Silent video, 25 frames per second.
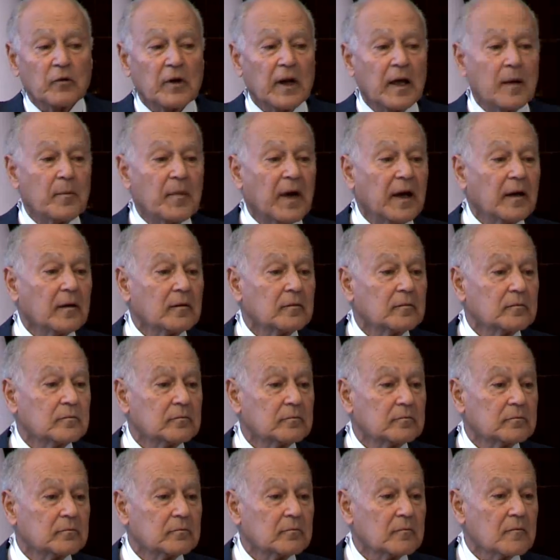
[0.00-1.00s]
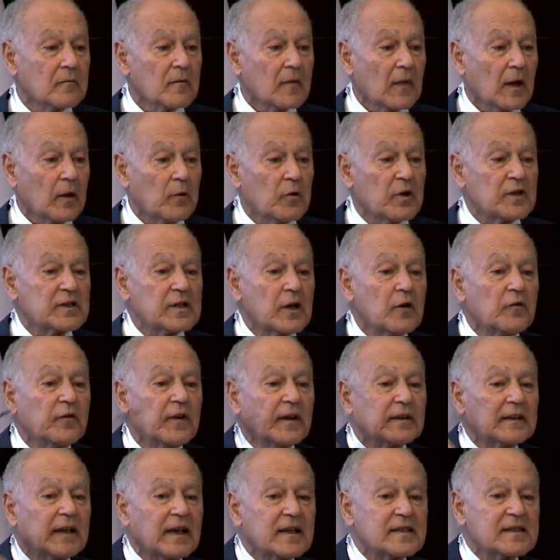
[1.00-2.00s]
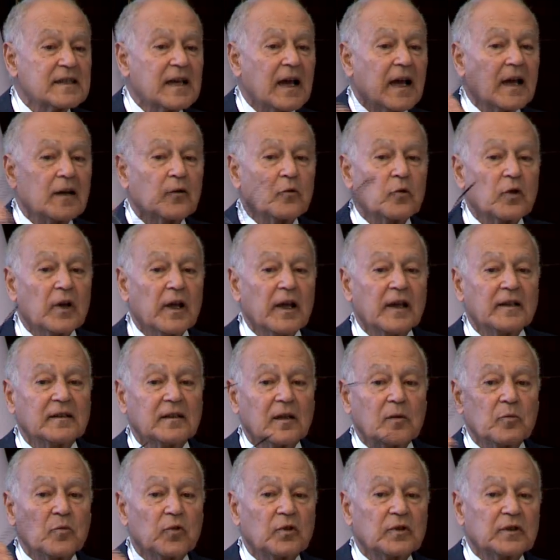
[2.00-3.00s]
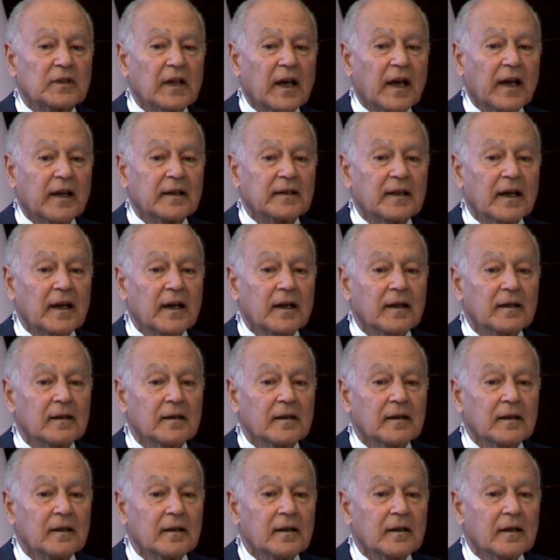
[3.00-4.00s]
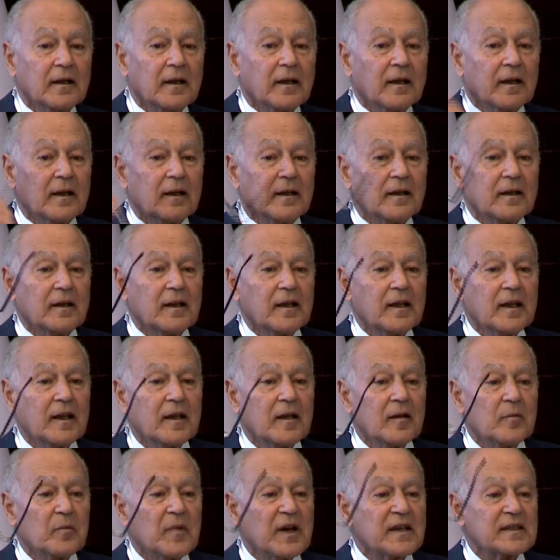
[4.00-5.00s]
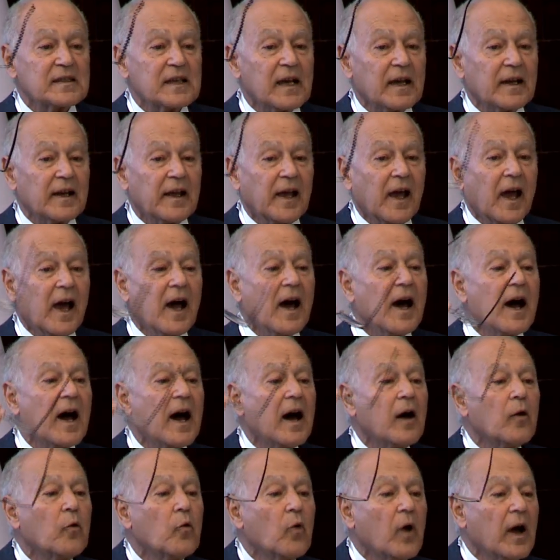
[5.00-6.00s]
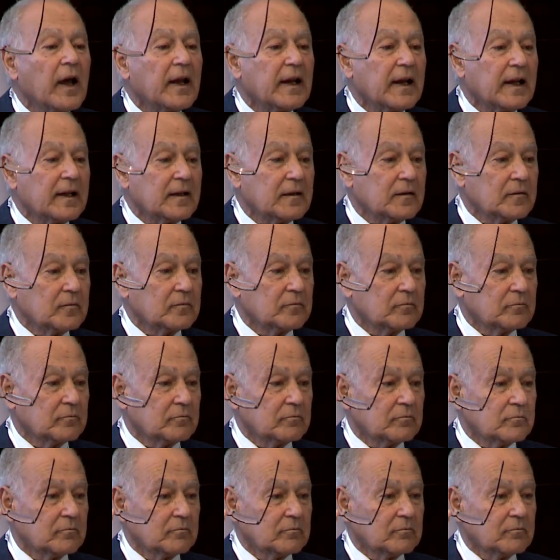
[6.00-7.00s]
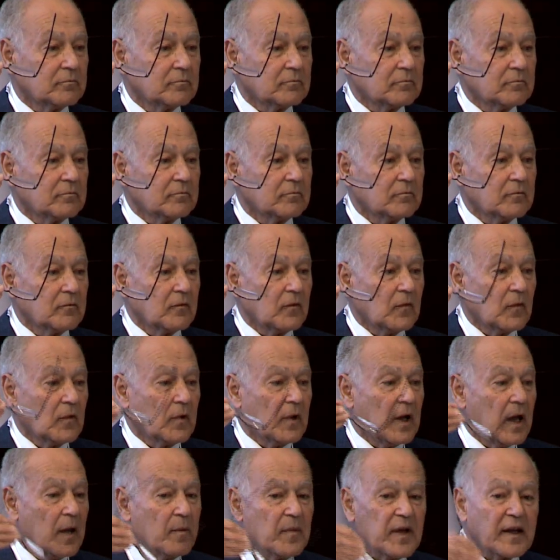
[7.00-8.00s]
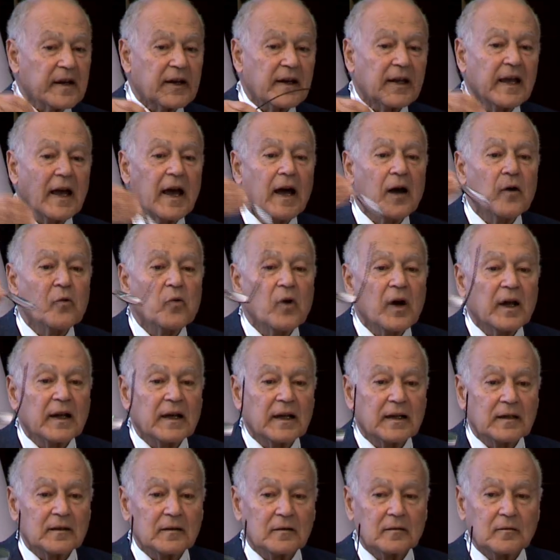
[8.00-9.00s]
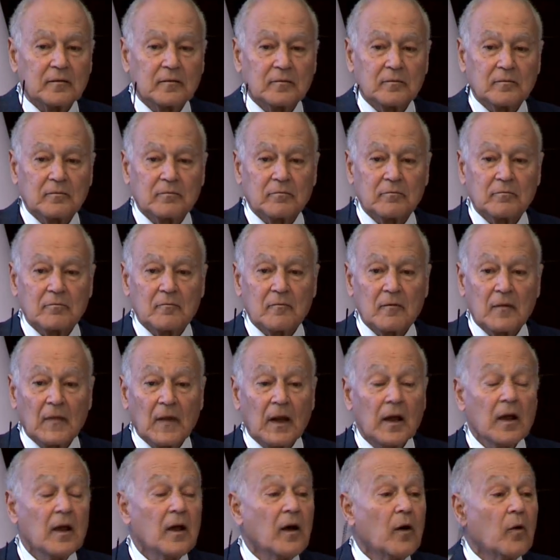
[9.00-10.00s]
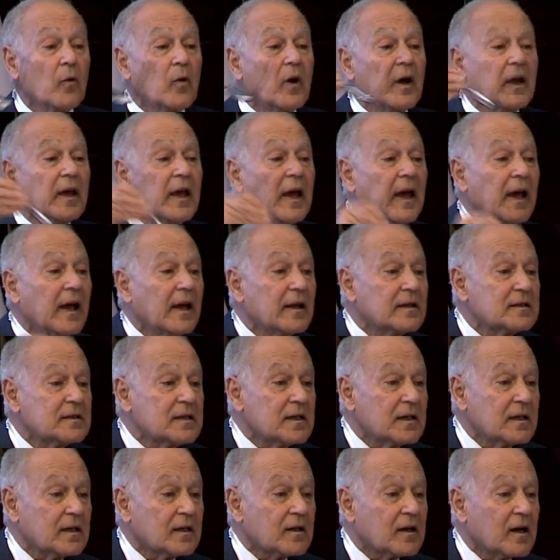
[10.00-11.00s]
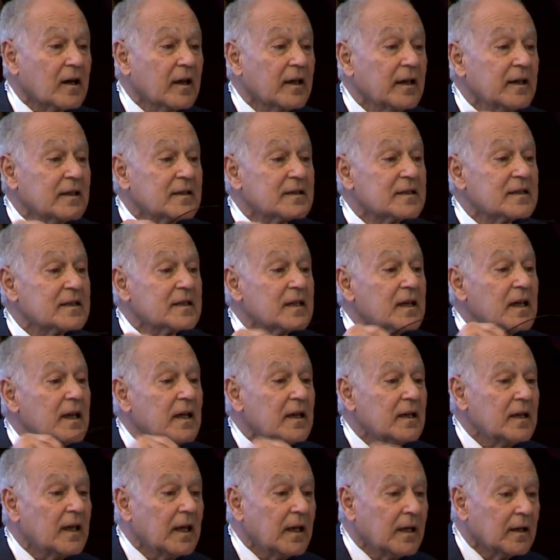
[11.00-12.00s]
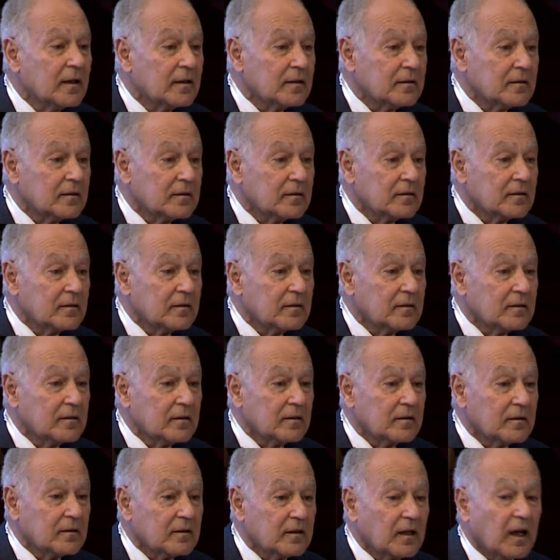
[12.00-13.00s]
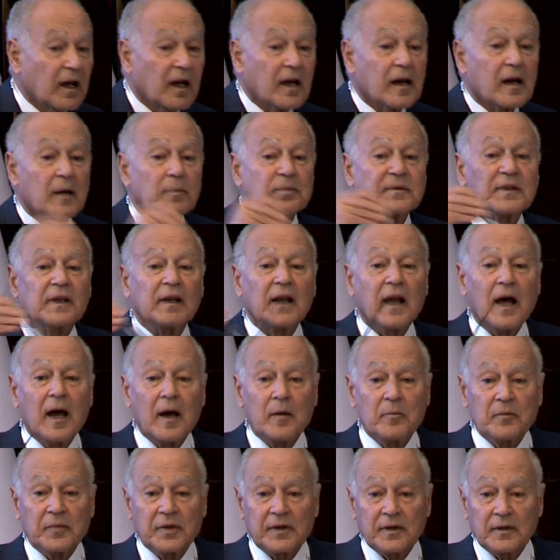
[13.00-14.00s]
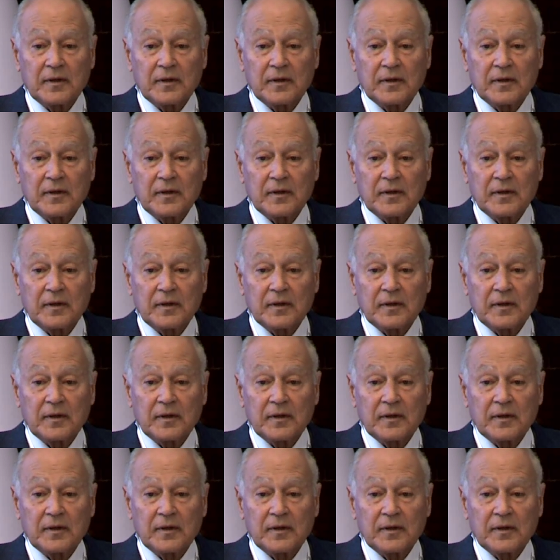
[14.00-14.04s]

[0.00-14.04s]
no for globalization. And the US will pursue its own interest first. The US first. And he says, and a Chinese president,